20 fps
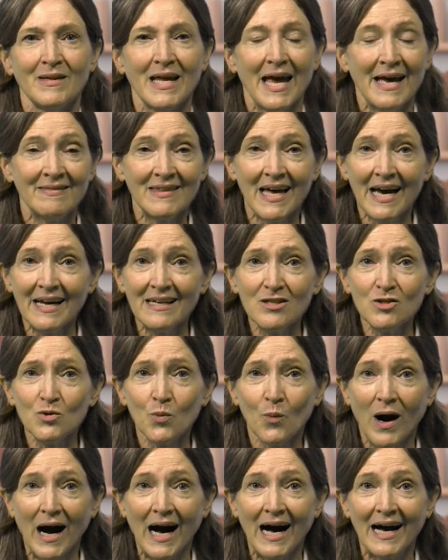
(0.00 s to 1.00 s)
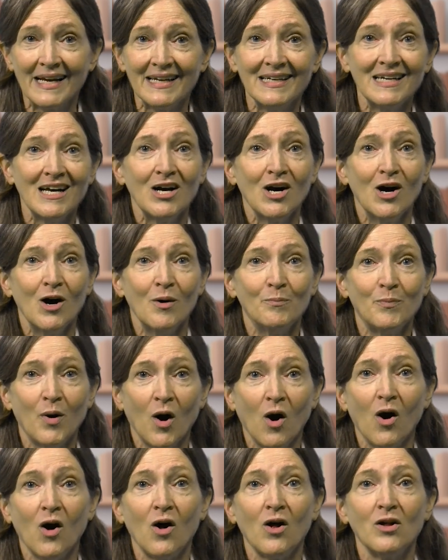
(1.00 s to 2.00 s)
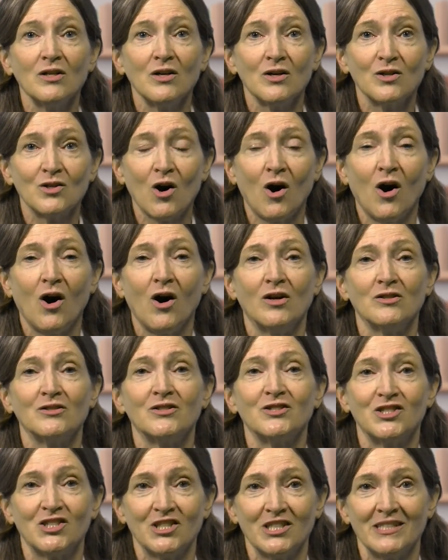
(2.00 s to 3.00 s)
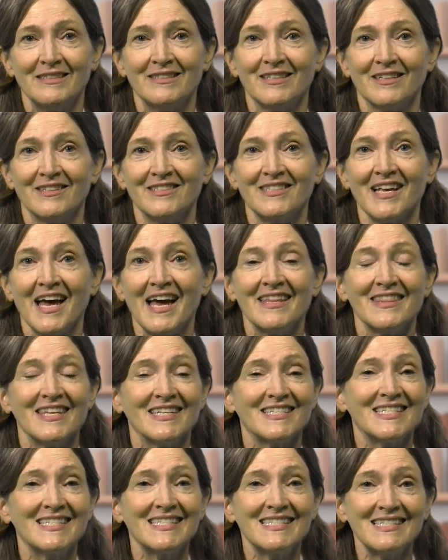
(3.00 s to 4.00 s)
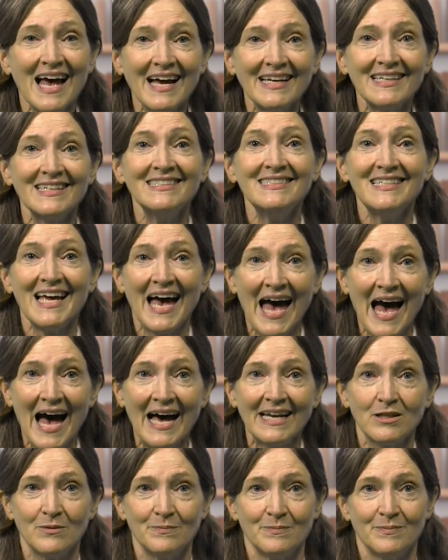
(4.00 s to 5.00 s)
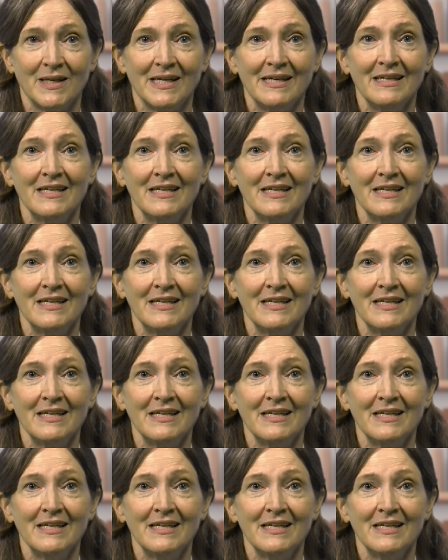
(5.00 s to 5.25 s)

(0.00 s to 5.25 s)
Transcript: And that is why Paul calls Jesus the second Adam